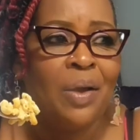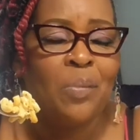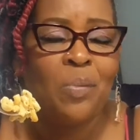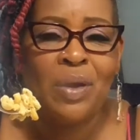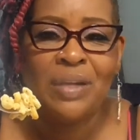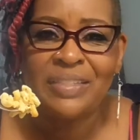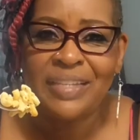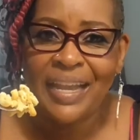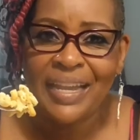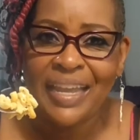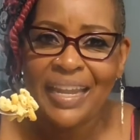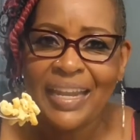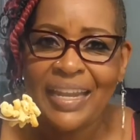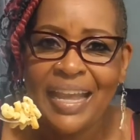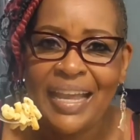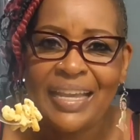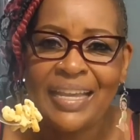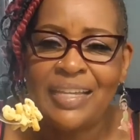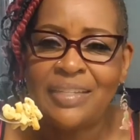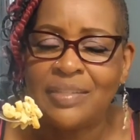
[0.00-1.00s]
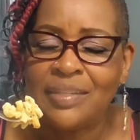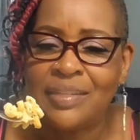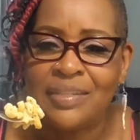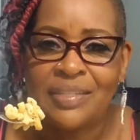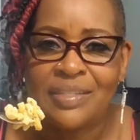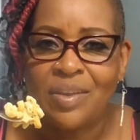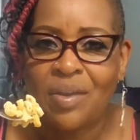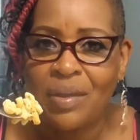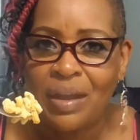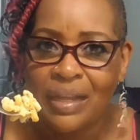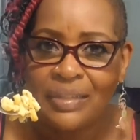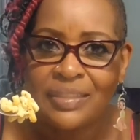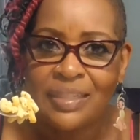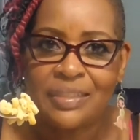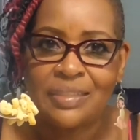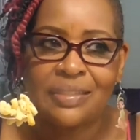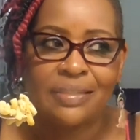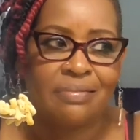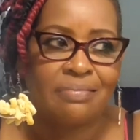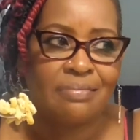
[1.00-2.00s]
once I get in that kitchen and start, I
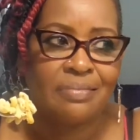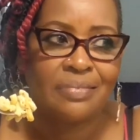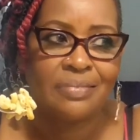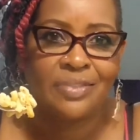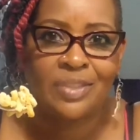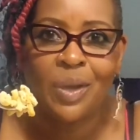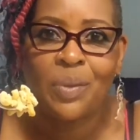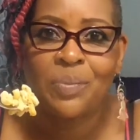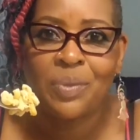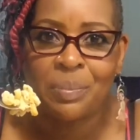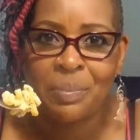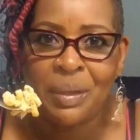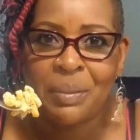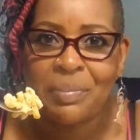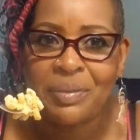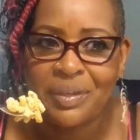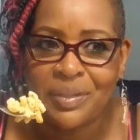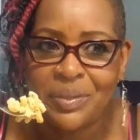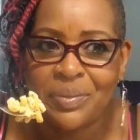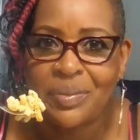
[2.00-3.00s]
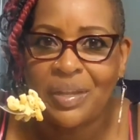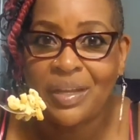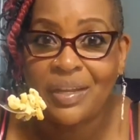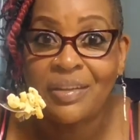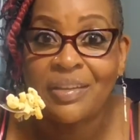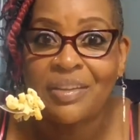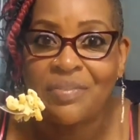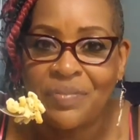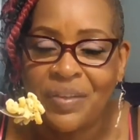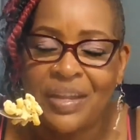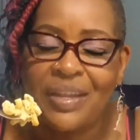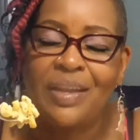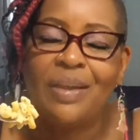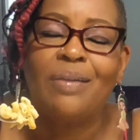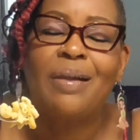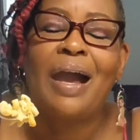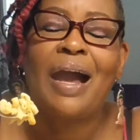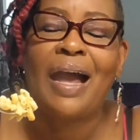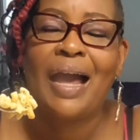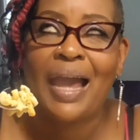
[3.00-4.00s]
just don't remember to do the cooking video,
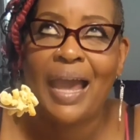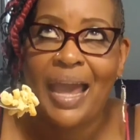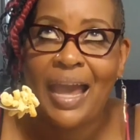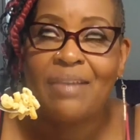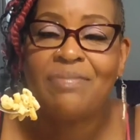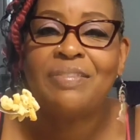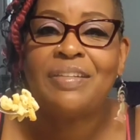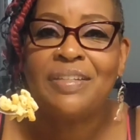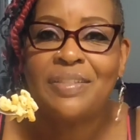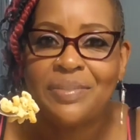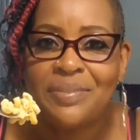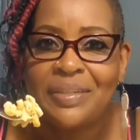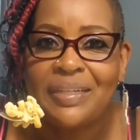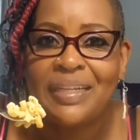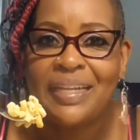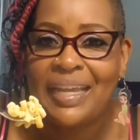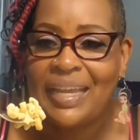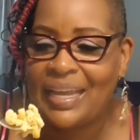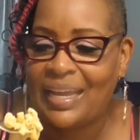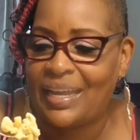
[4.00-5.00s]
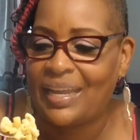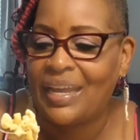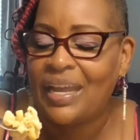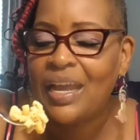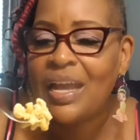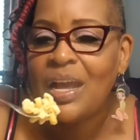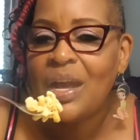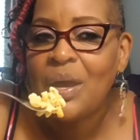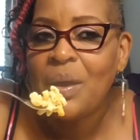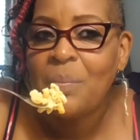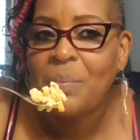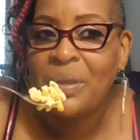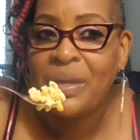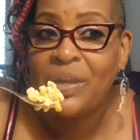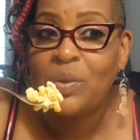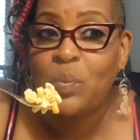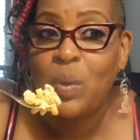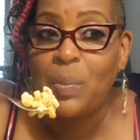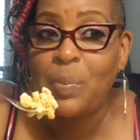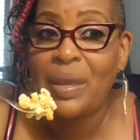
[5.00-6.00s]
I have to do it again. But
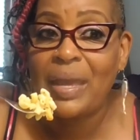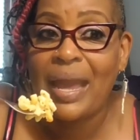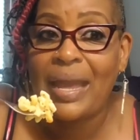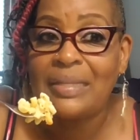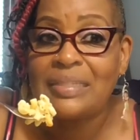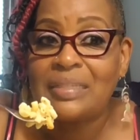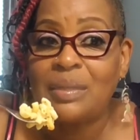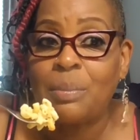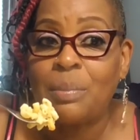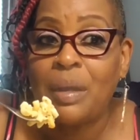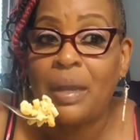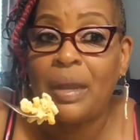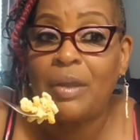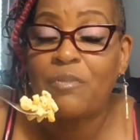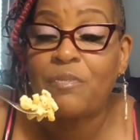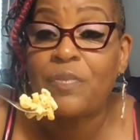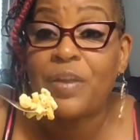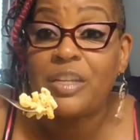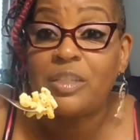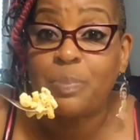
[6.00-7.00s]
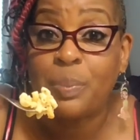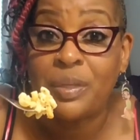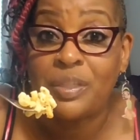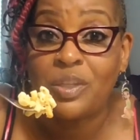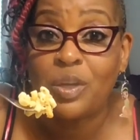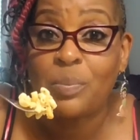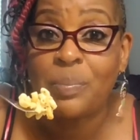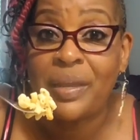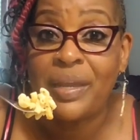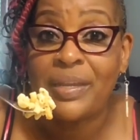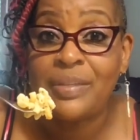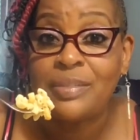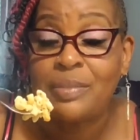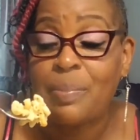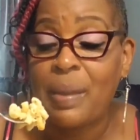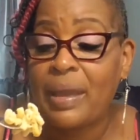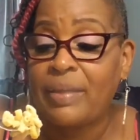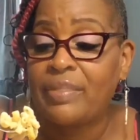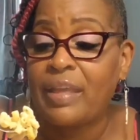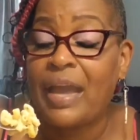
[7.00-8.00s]
anyway, we got some fresh pinto beans
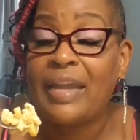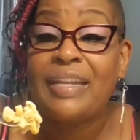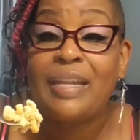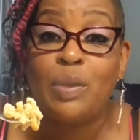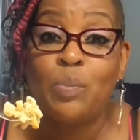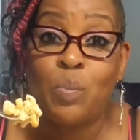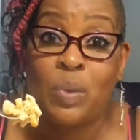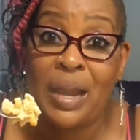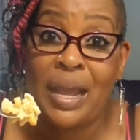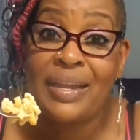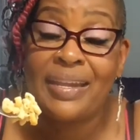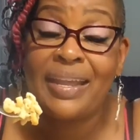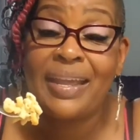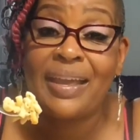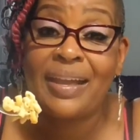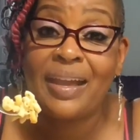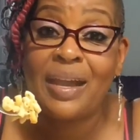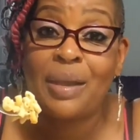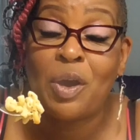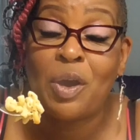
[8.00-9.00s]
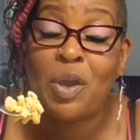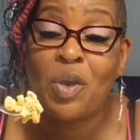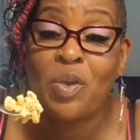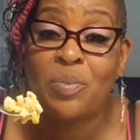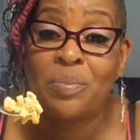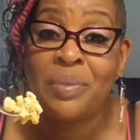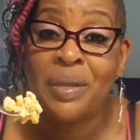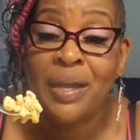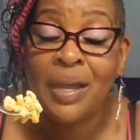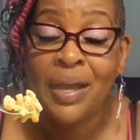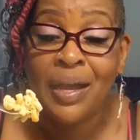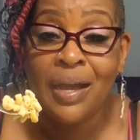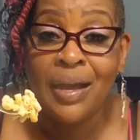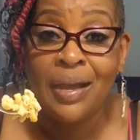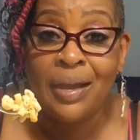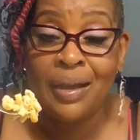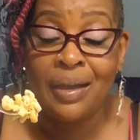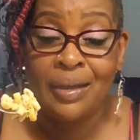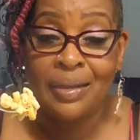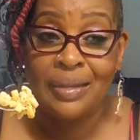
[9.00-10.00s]
back there. When I did home
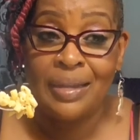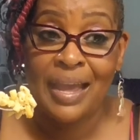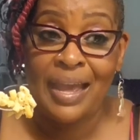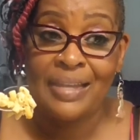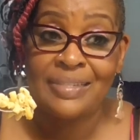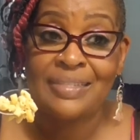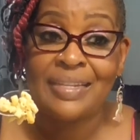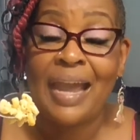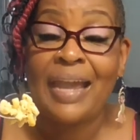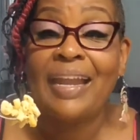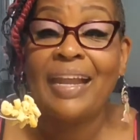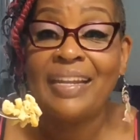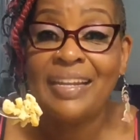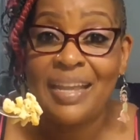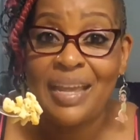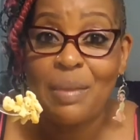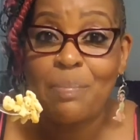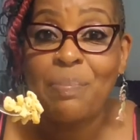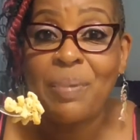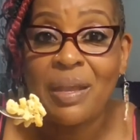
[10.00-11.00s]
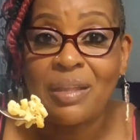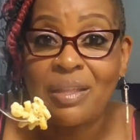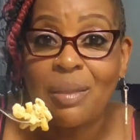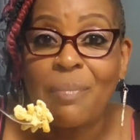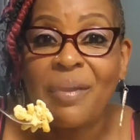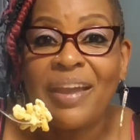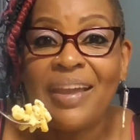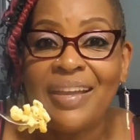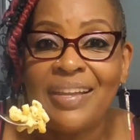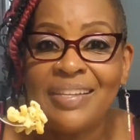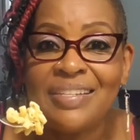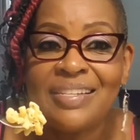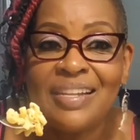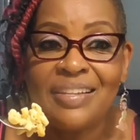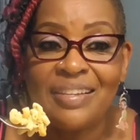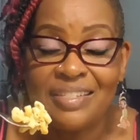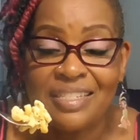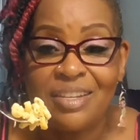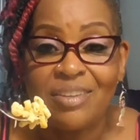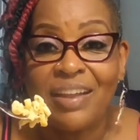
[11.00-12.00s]
last night, I did pick the beans
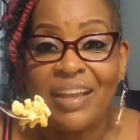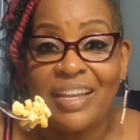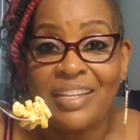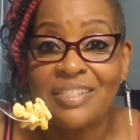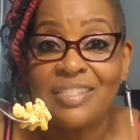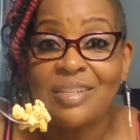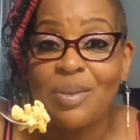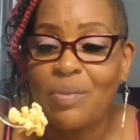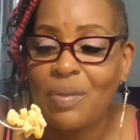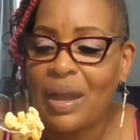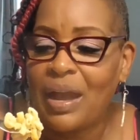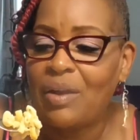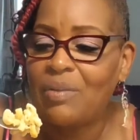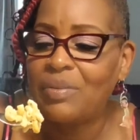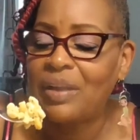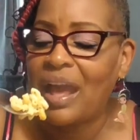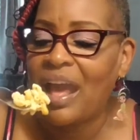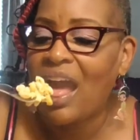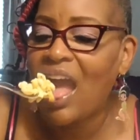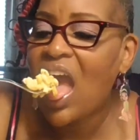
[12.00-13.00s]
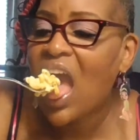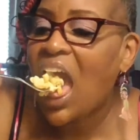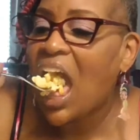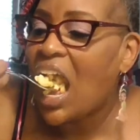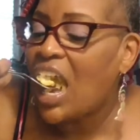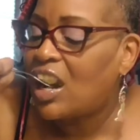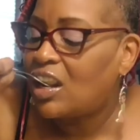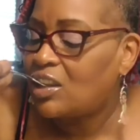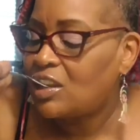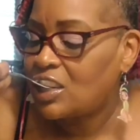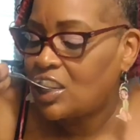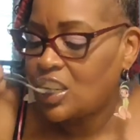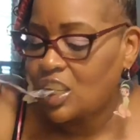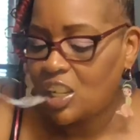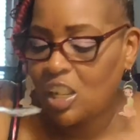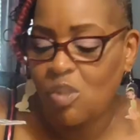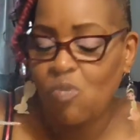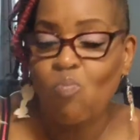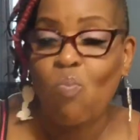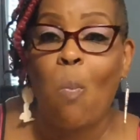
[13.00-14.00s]
so they could soak all night.
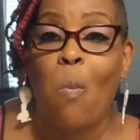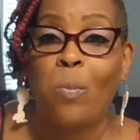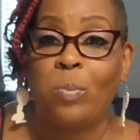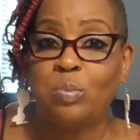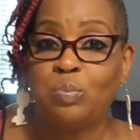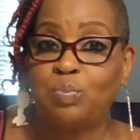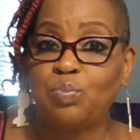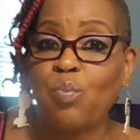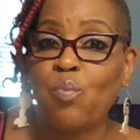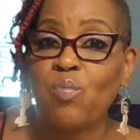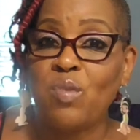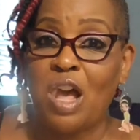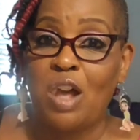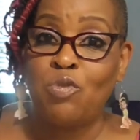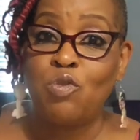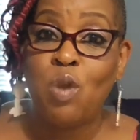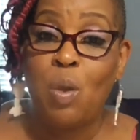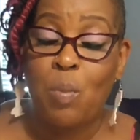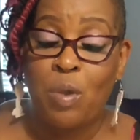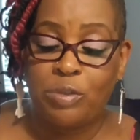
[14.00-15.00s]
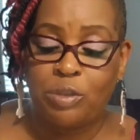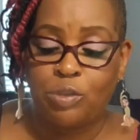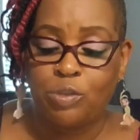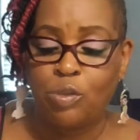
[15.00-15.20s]
I knew I wanted